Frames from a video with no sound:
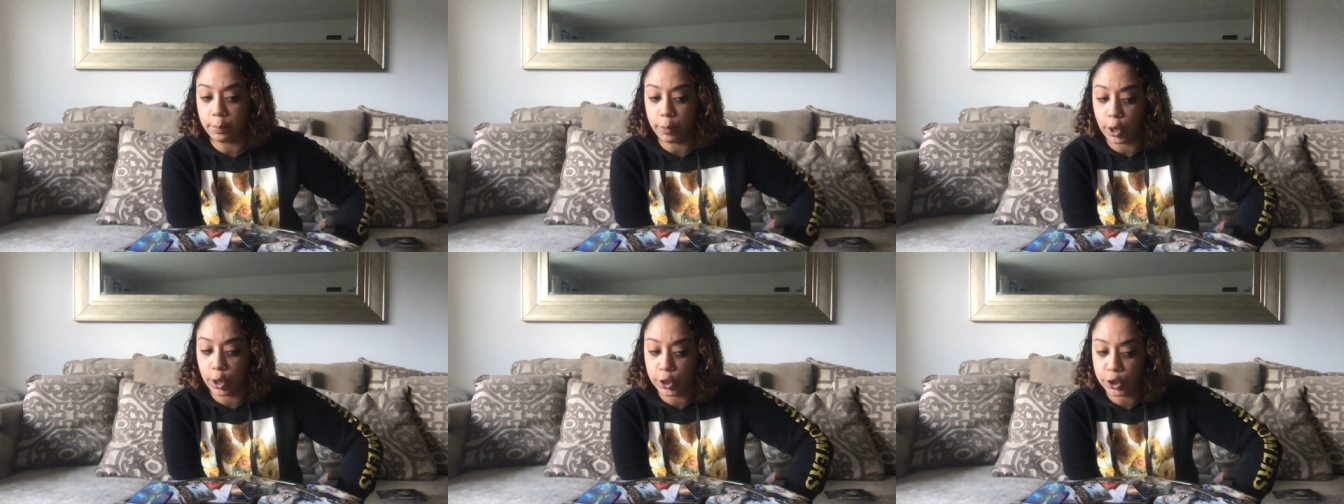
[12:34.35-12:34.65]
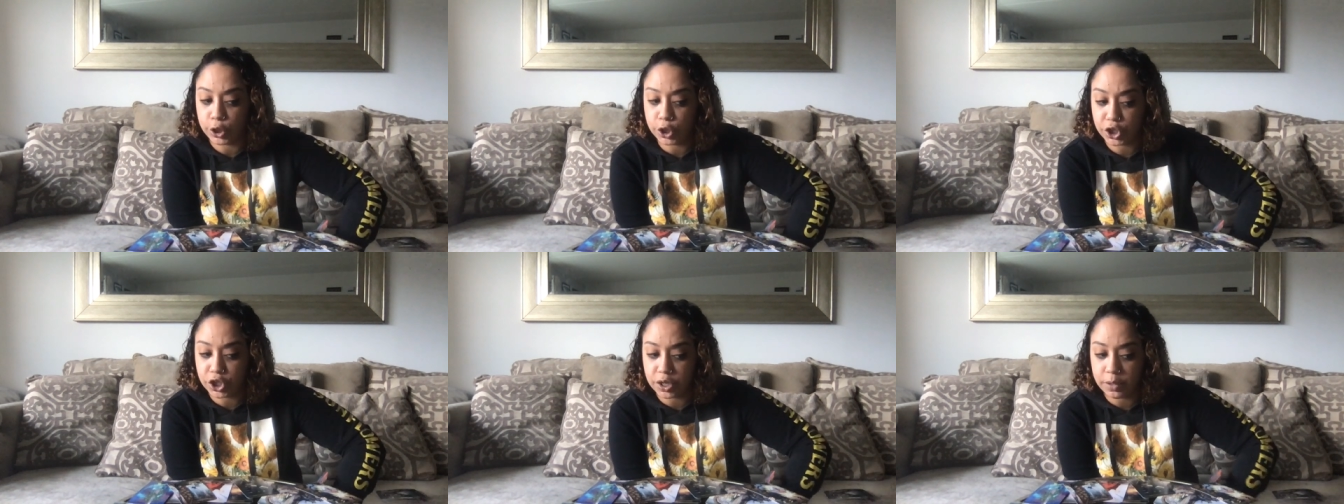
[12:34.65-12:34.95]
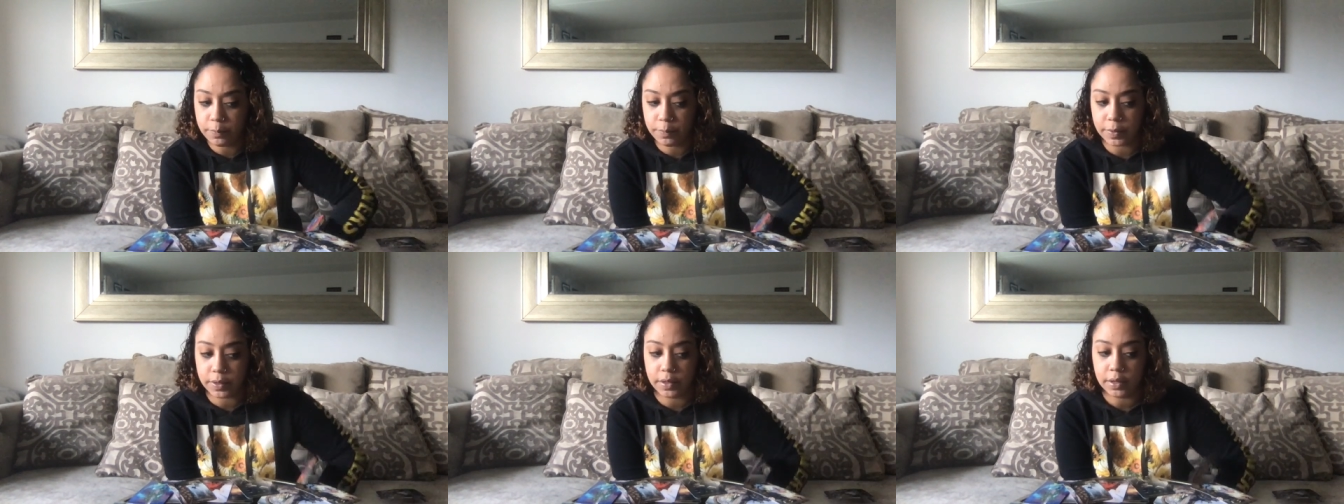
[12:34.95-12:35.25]

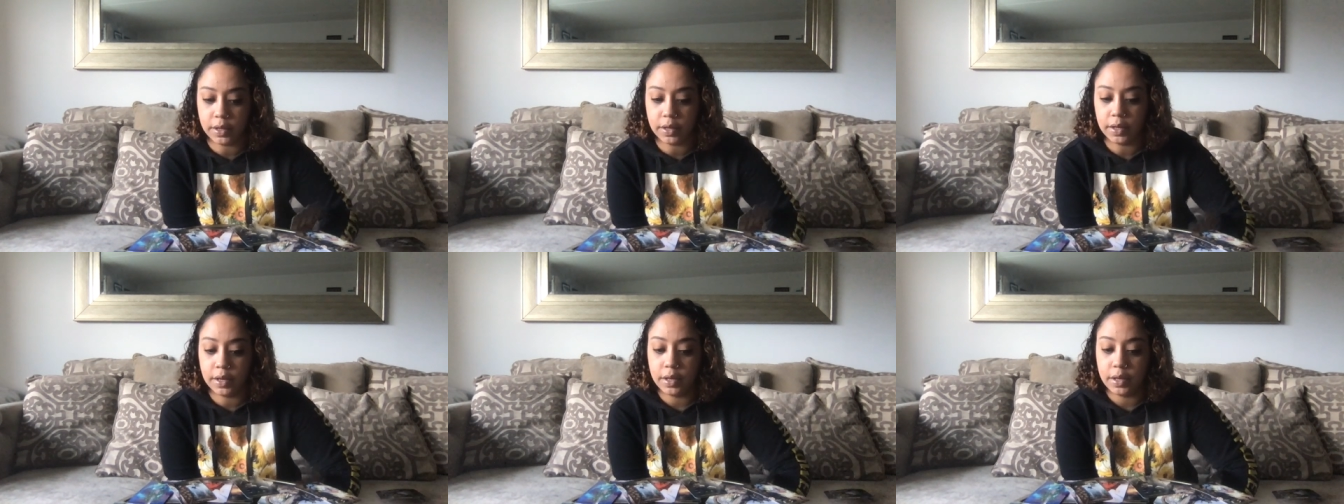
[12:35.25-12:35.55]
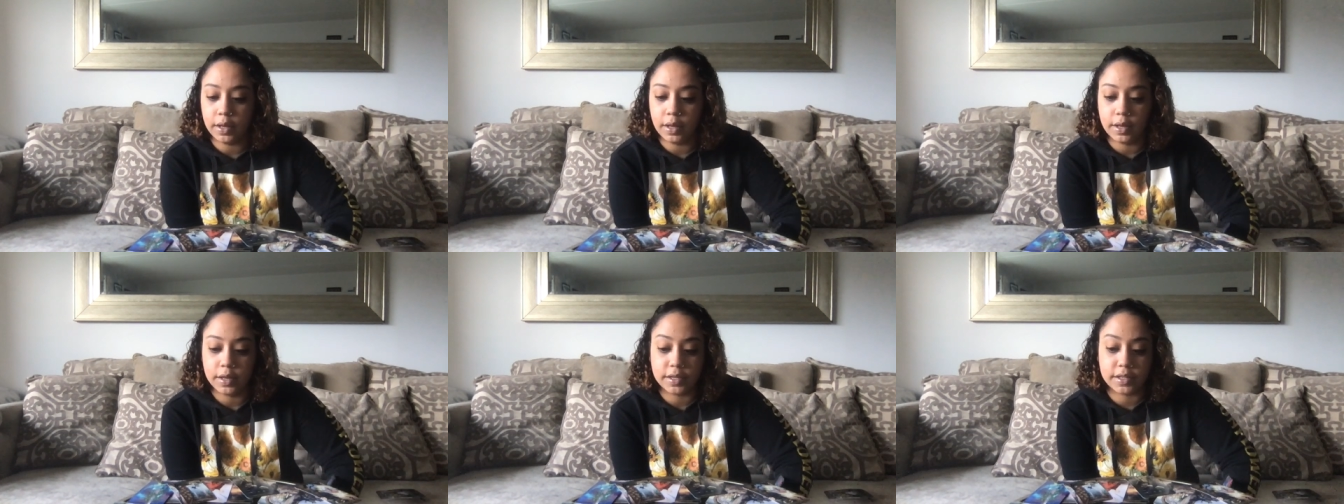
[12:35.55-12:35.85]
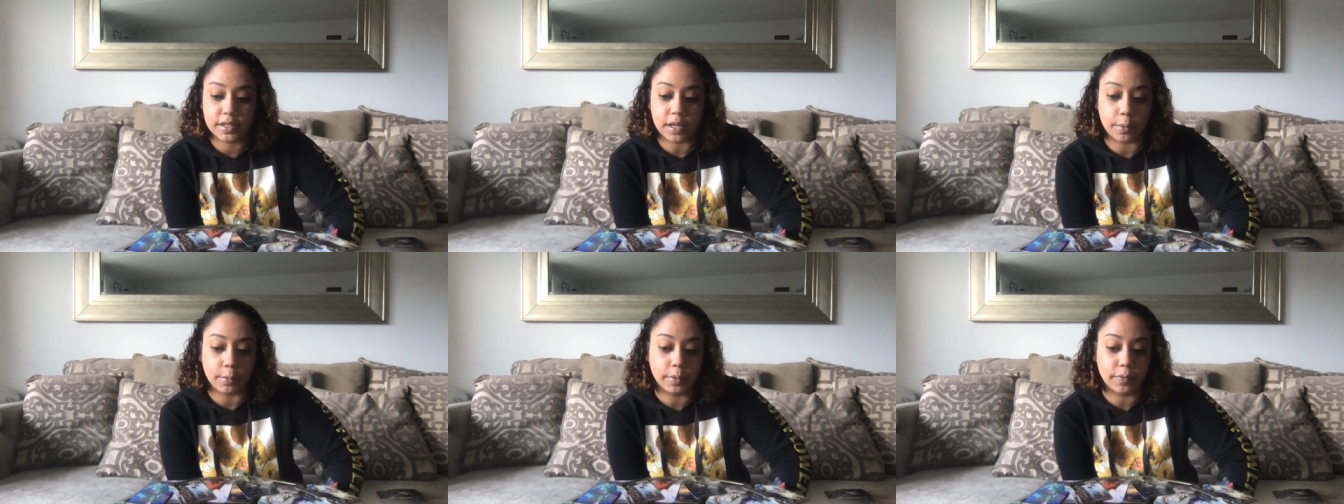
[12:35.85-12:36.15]
partnership,
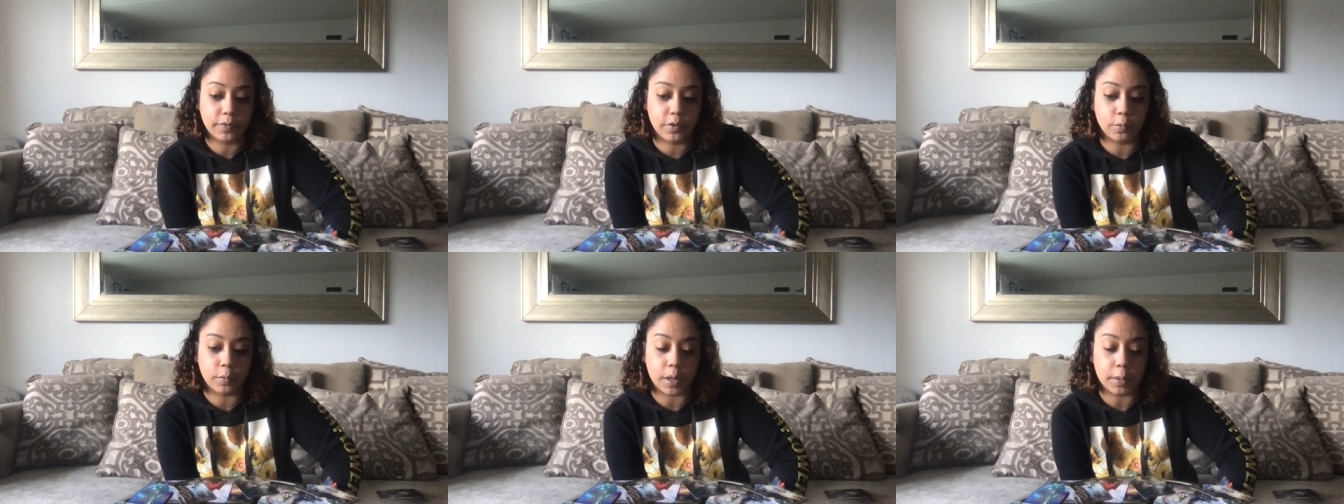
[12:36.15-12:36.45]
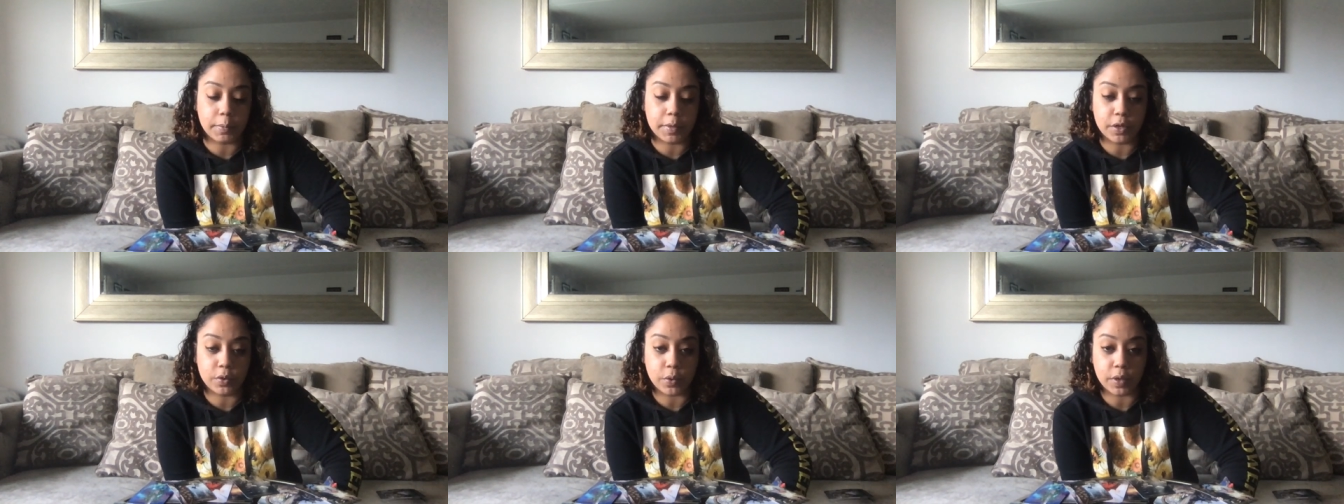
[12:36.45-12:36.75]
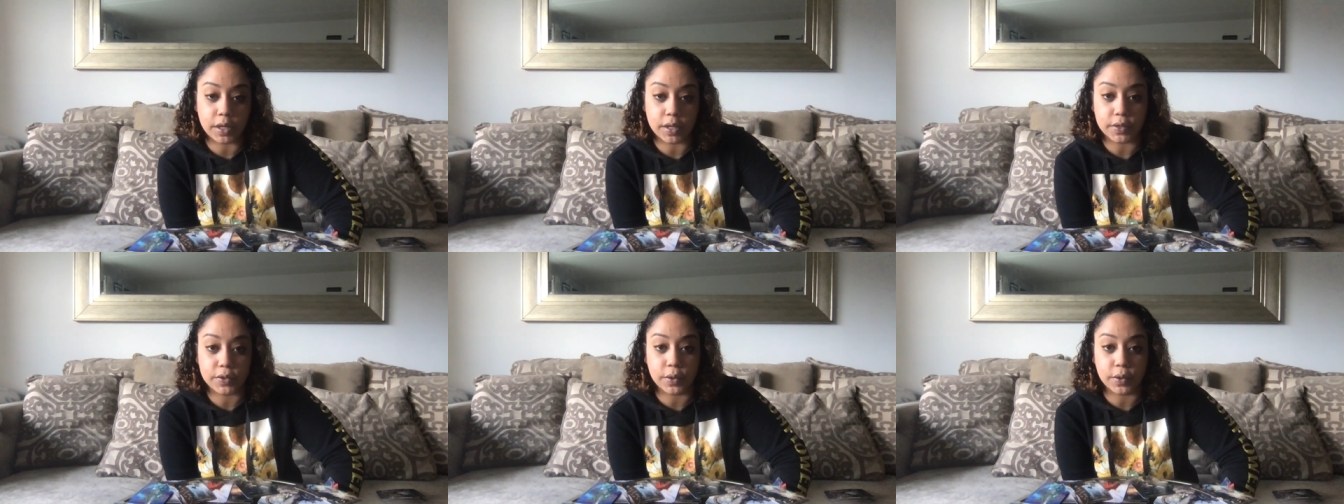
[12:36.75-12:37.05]
some of you may be doing it